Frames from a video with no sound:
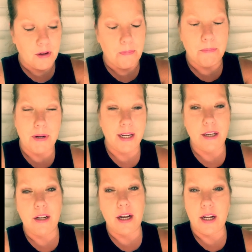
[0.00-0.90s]
But
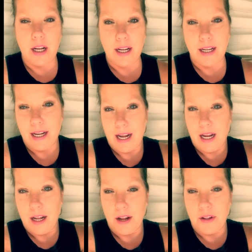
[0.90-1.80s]

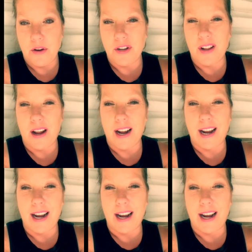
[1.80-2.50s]
there's a lot of